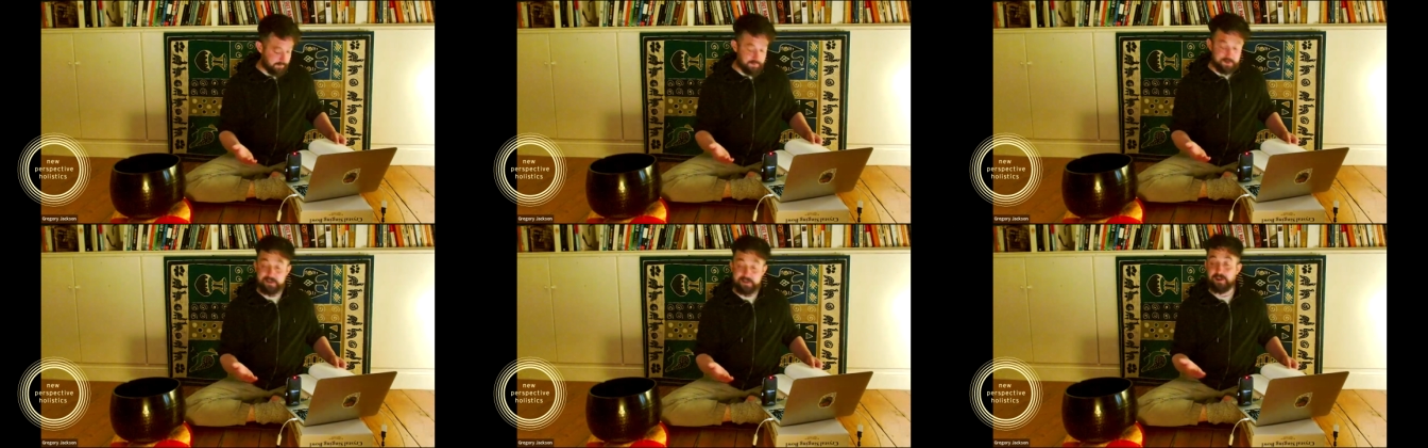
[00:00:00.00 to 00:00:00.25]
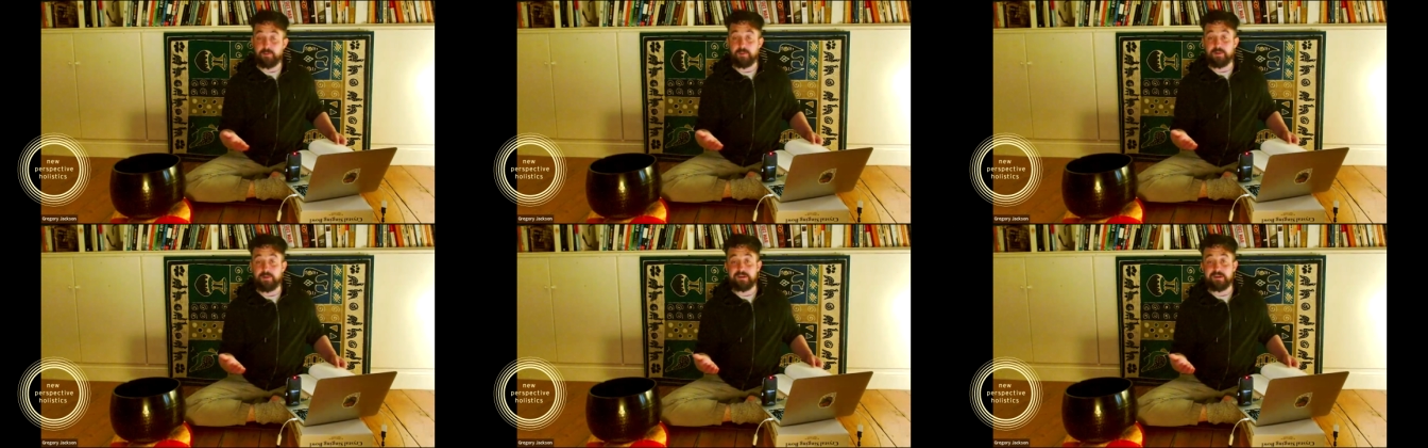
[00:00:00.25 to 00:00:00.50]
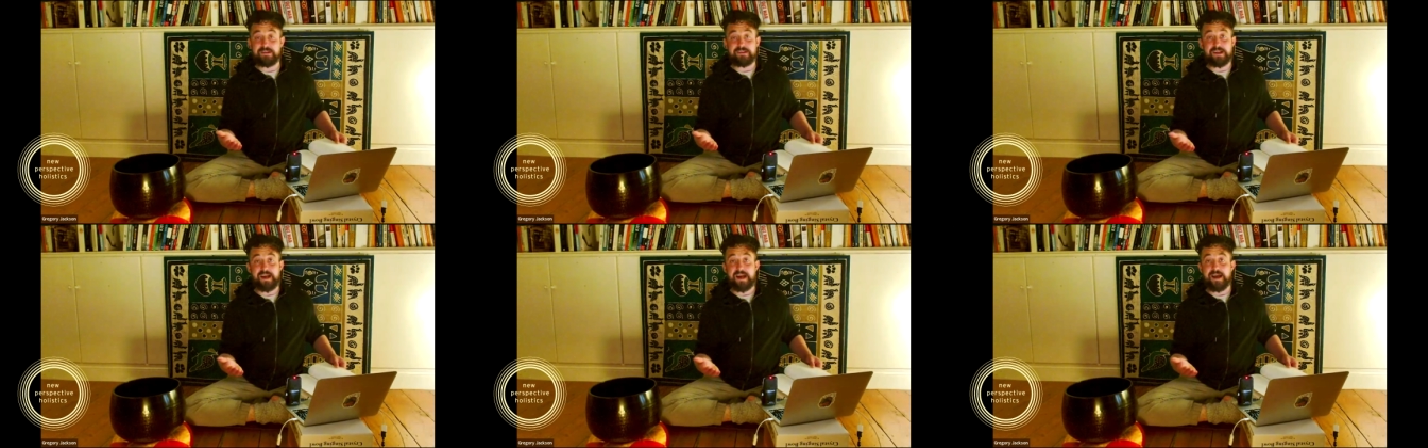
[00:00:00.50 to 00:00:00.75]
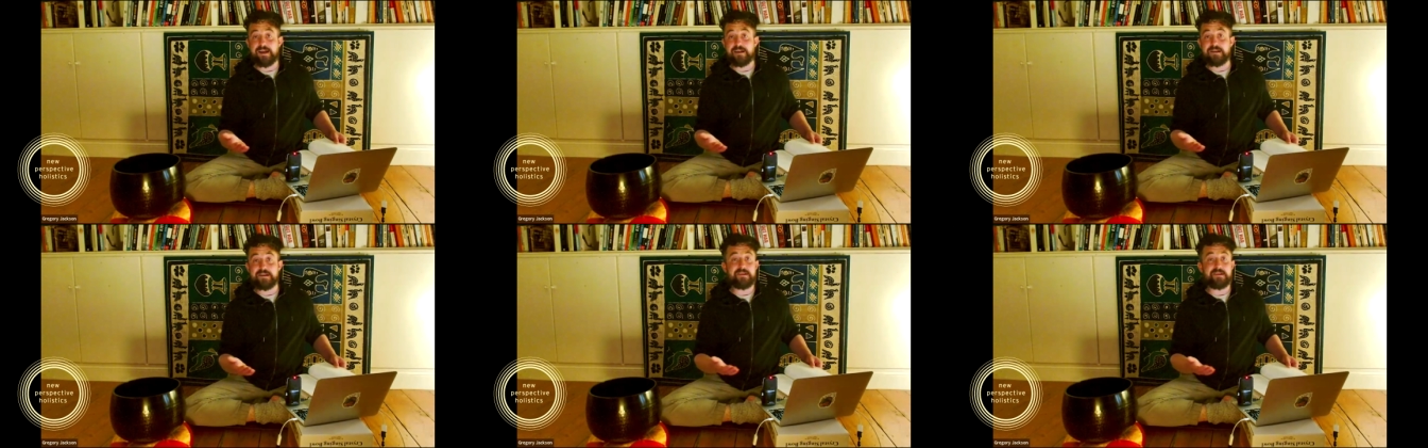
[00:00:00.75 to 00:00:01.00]
someone
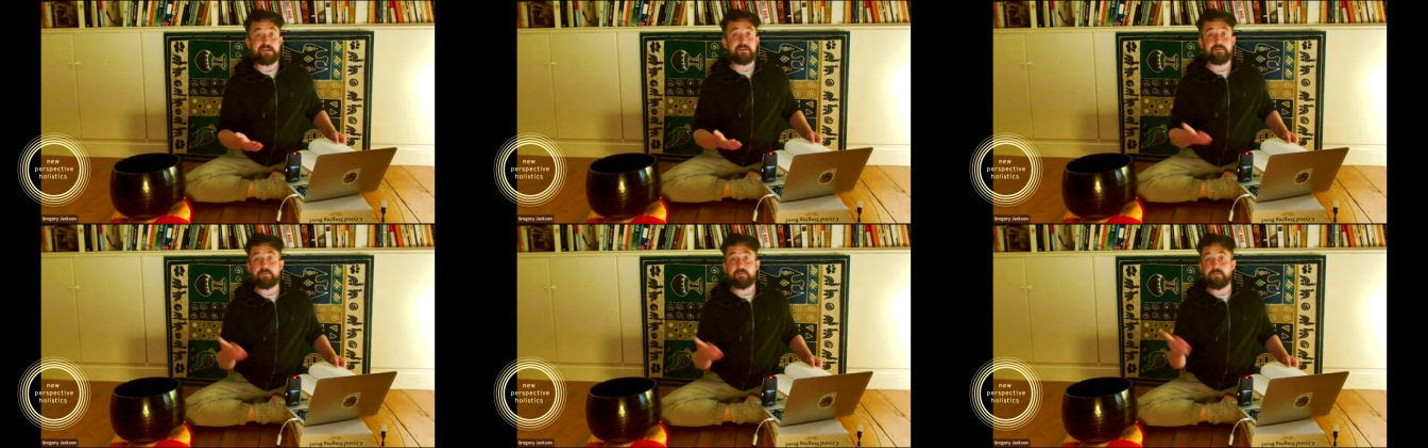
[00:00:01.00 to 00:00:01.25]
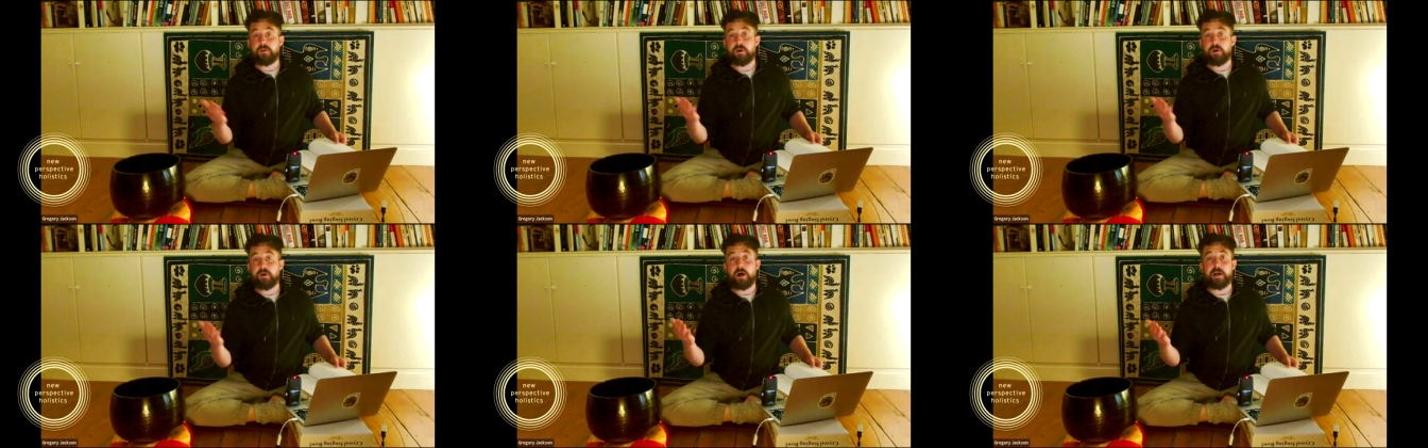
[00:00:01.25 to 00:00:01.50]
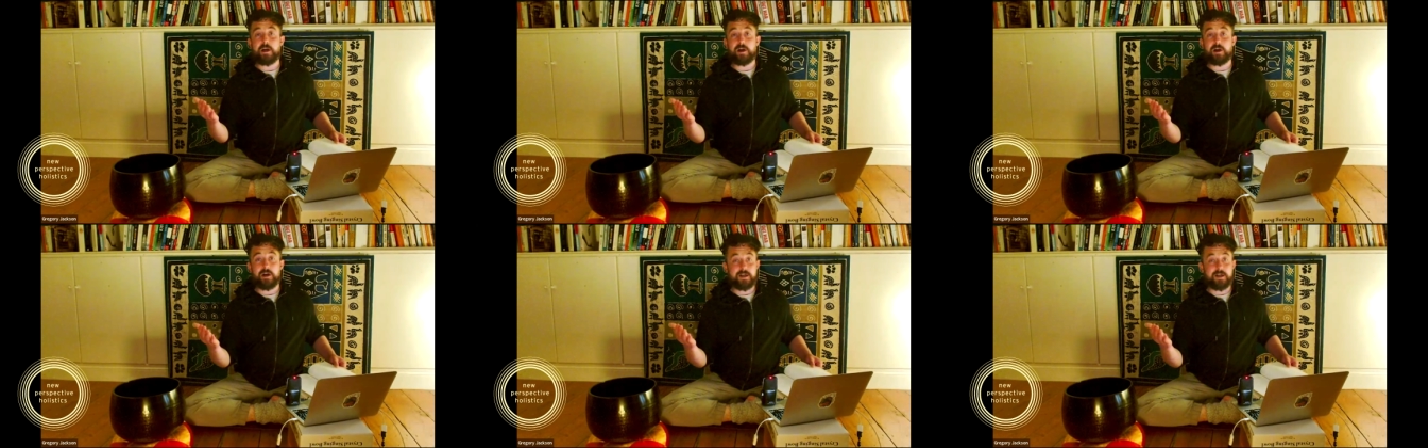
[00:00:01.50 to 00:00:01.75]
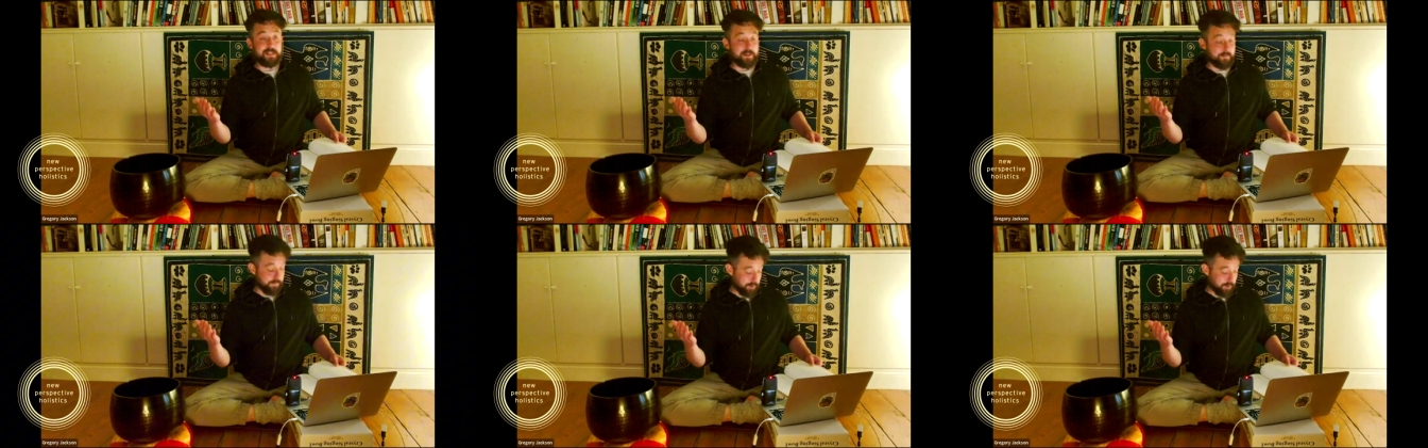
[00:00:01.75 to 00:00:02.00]
says, I
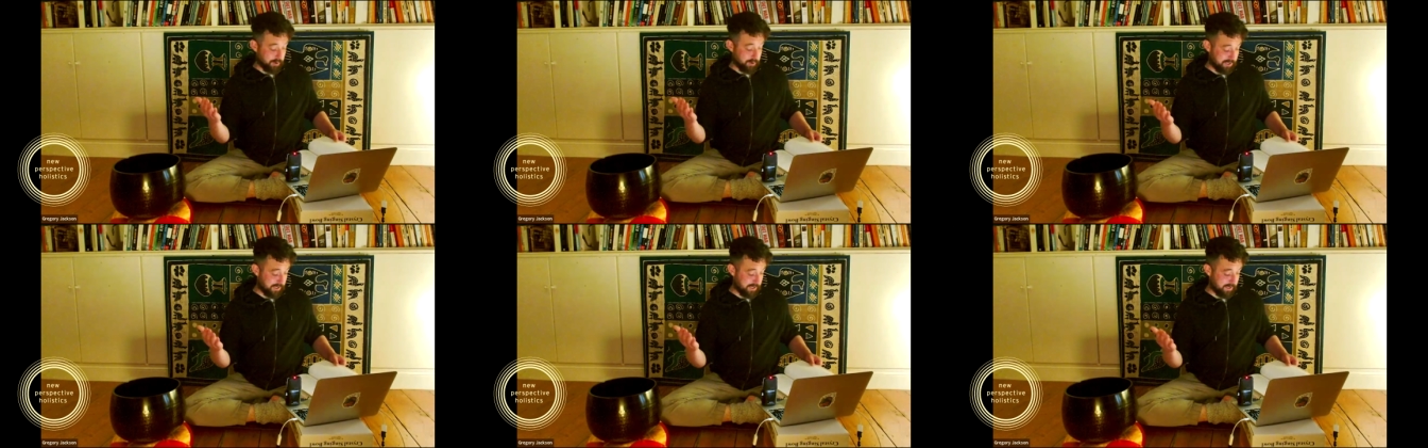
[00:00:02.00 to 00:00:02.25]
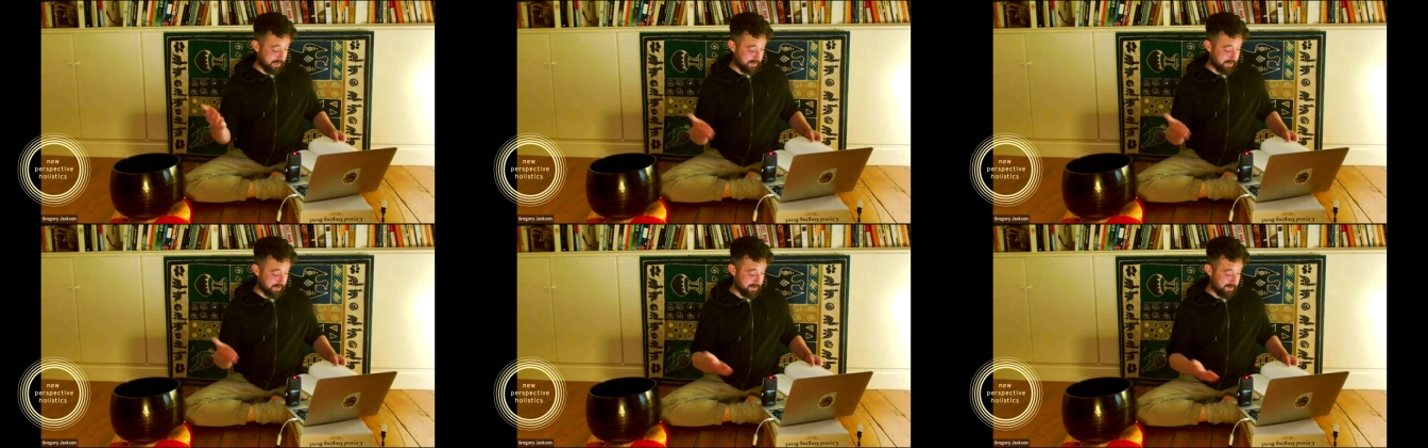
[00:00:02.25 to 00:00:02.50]
heard the Buddha